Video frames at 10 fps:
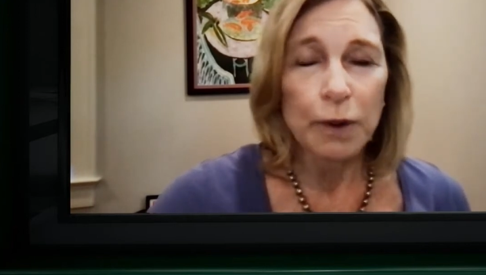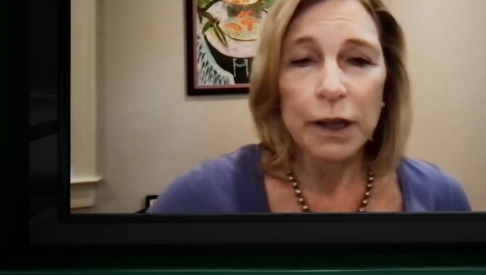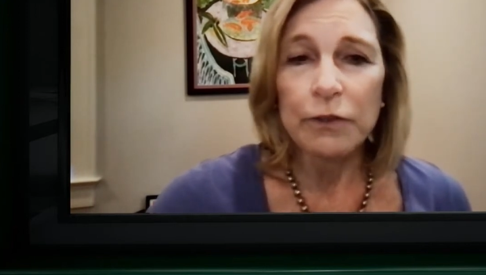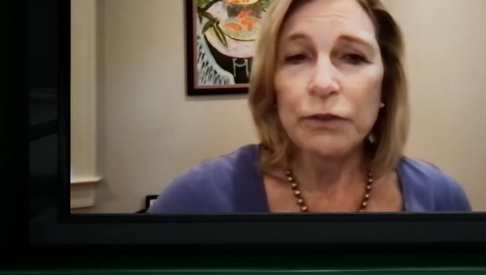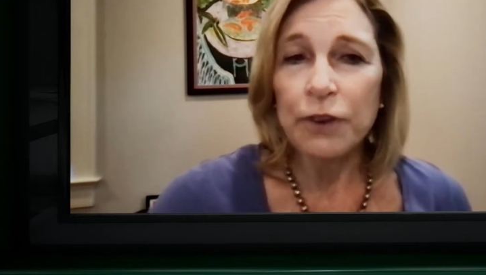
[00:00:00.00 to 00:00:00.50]

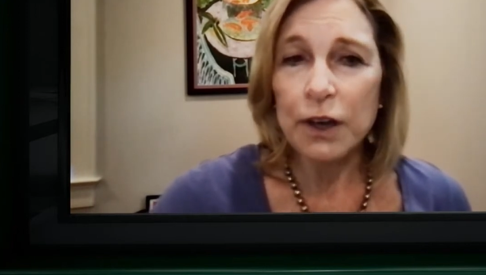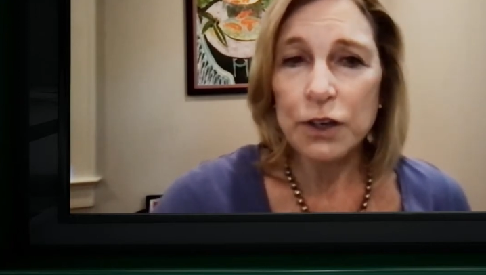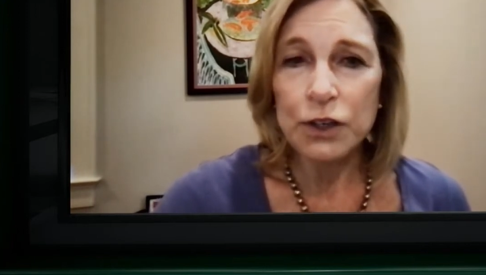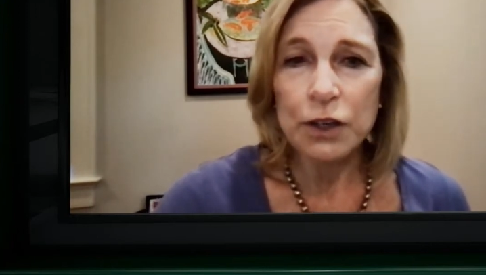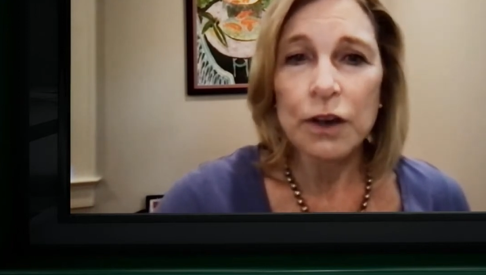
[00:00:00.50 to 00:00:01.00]
can
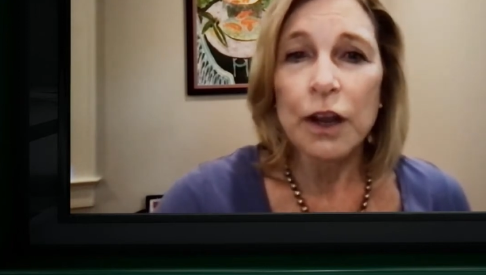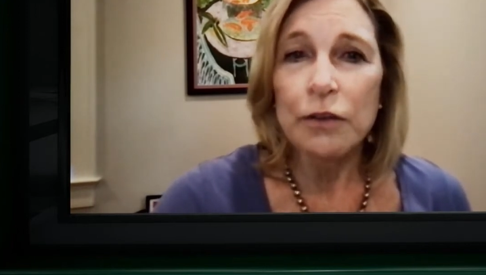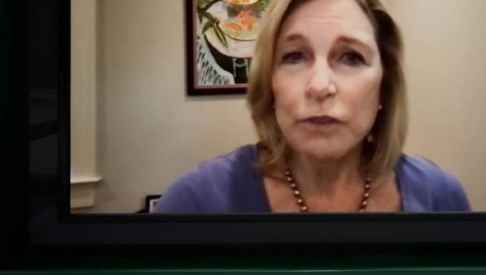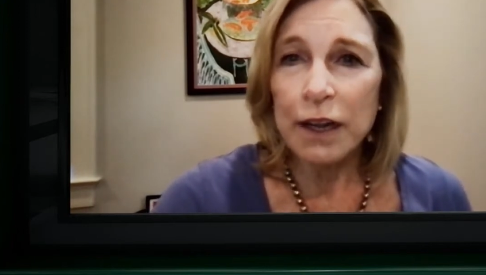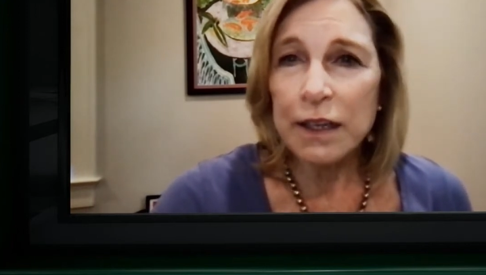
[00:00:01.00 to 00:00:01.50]
function
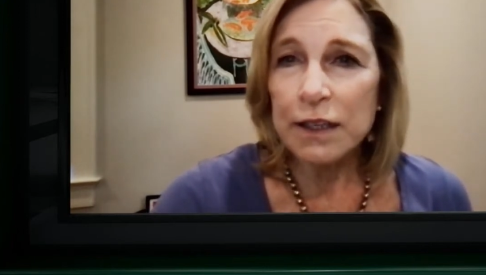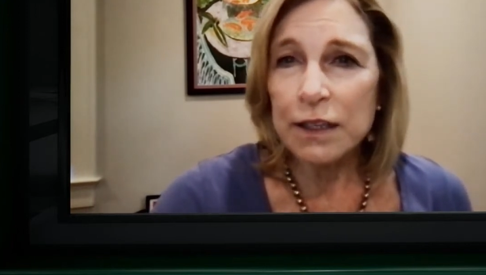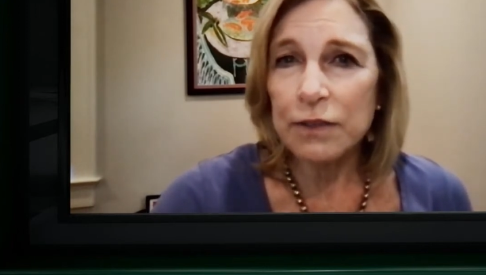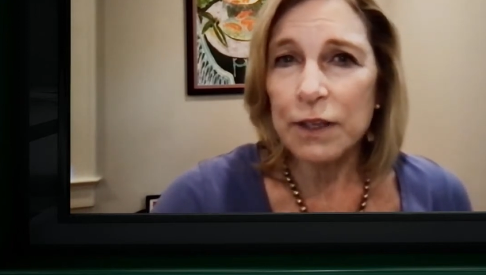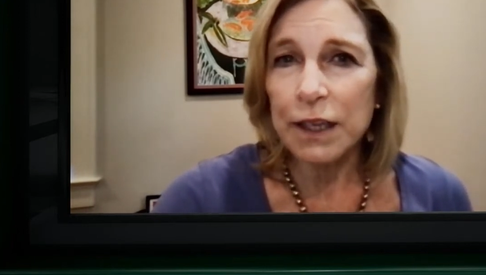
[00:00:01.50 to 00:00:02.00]

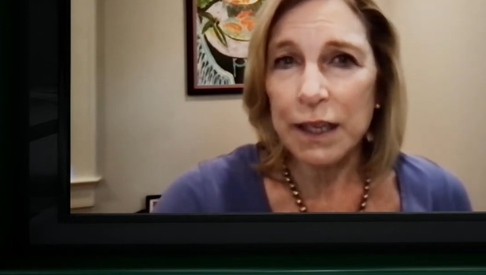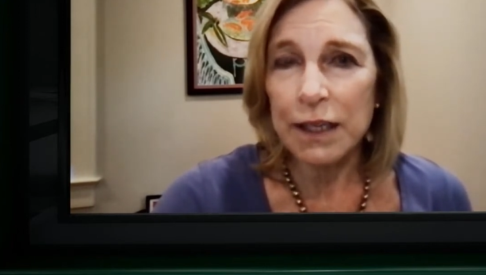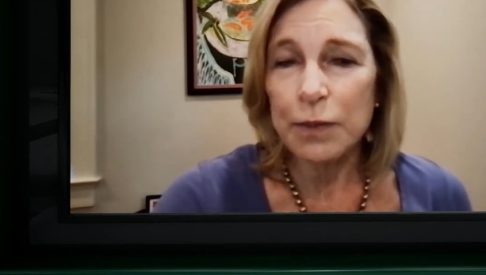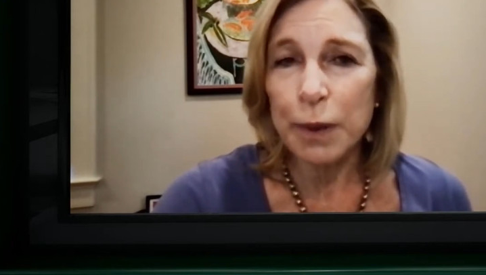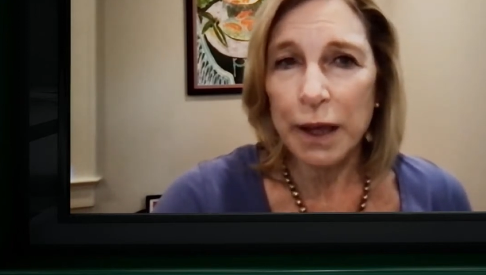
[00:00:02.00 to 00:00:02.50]
relatively
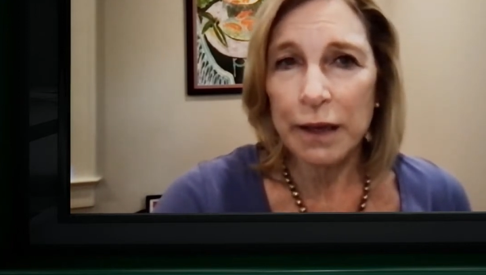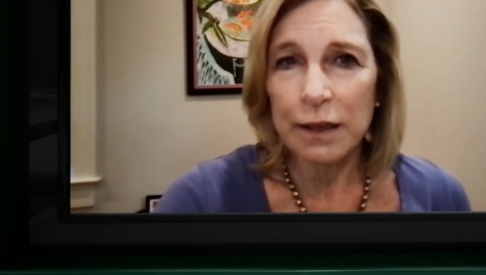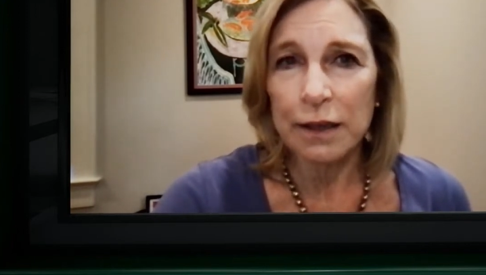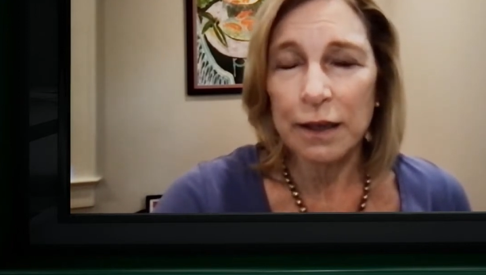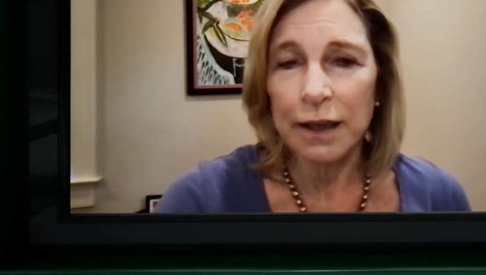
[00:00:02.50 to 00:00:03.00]

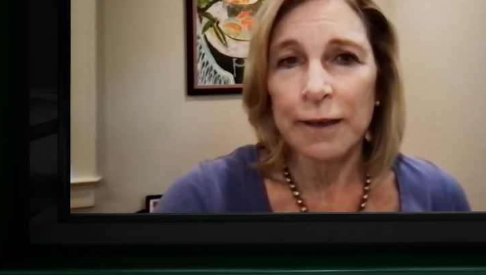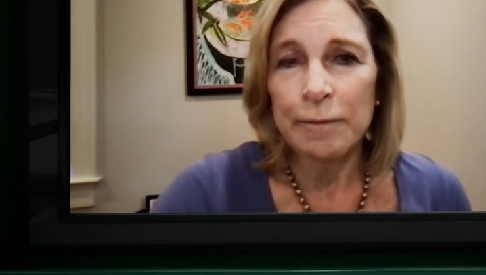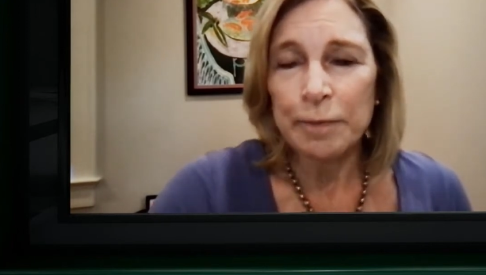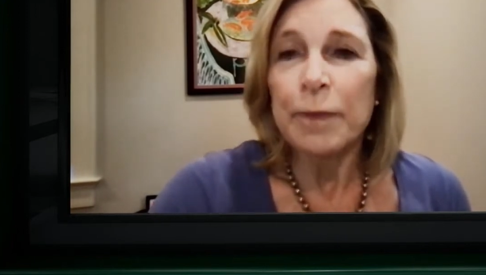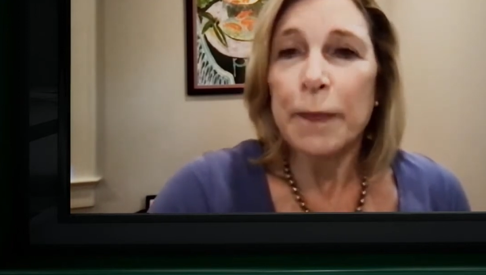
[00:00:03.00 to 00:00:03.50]
independently.
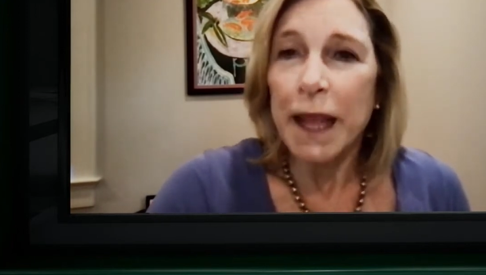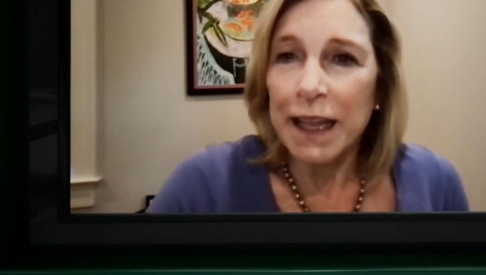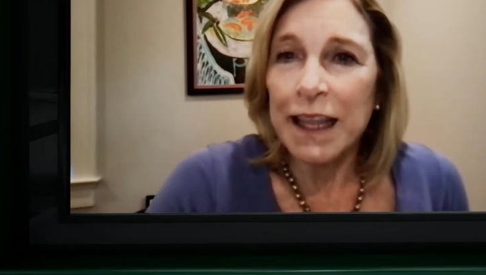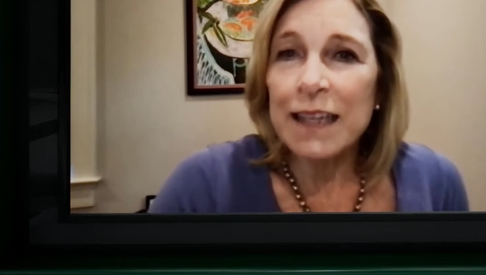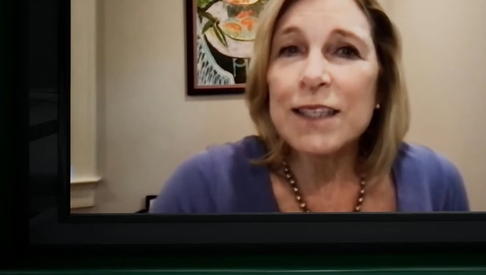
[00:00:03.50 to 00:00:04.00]

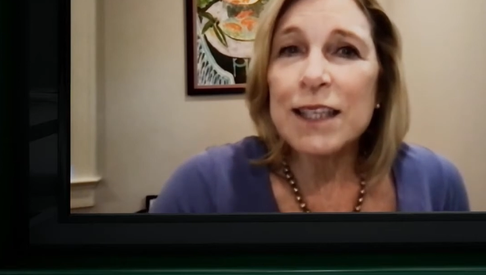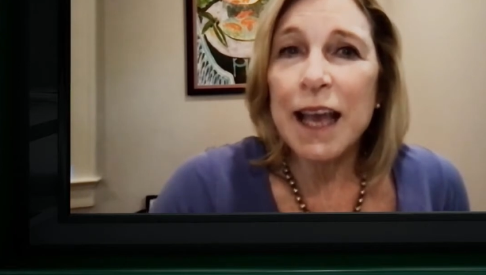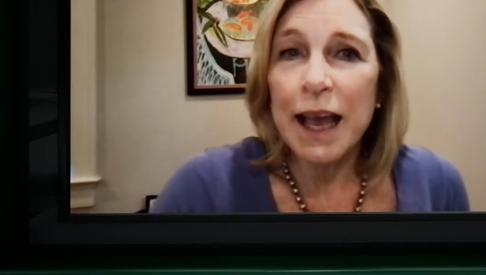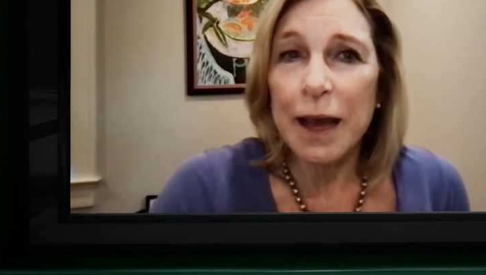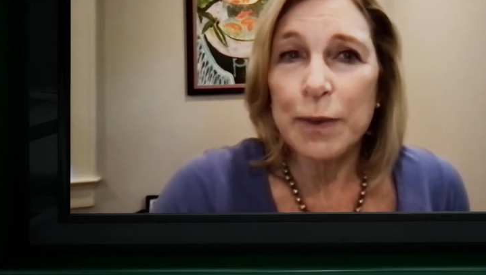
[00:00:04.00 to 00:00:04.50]
And that's the
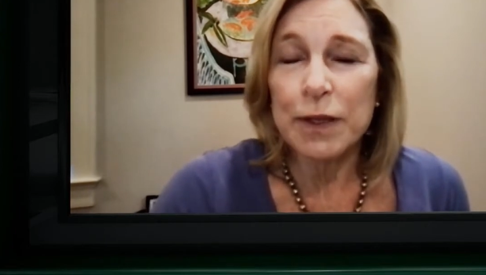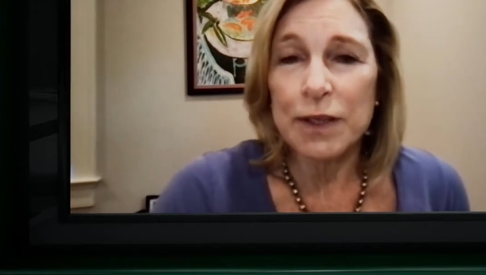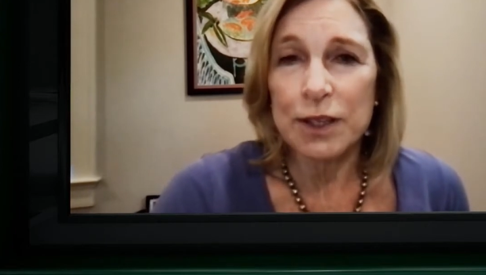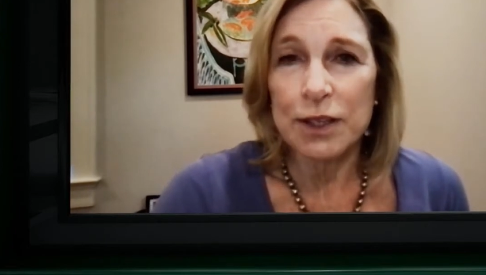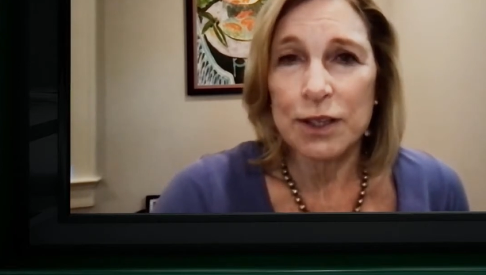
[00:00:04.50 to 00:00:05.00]
habit
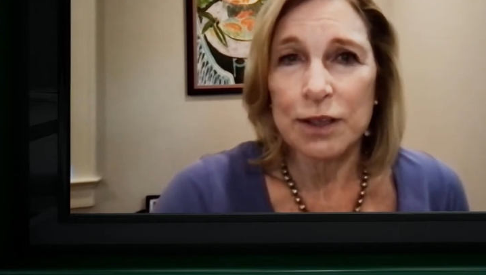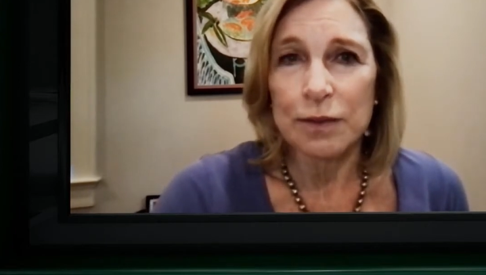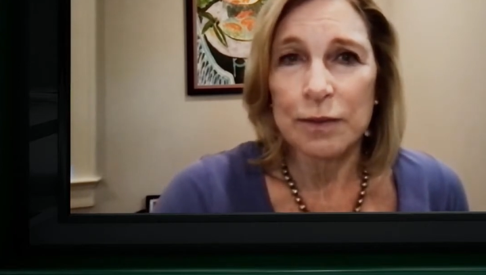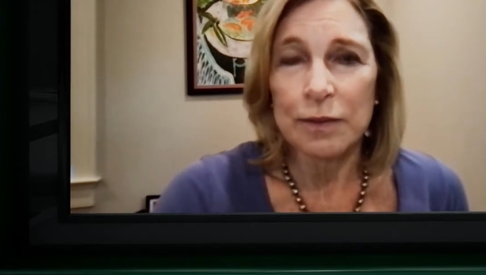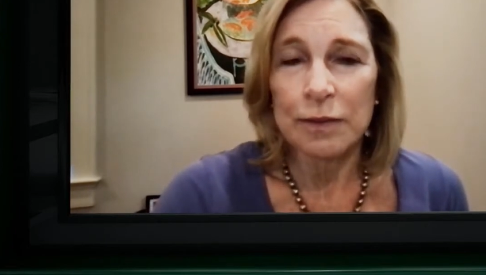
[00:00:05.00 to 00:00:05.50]

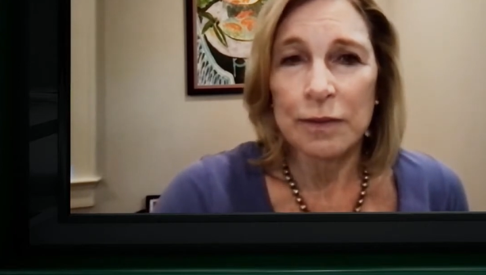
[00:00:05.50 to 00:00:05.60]
system.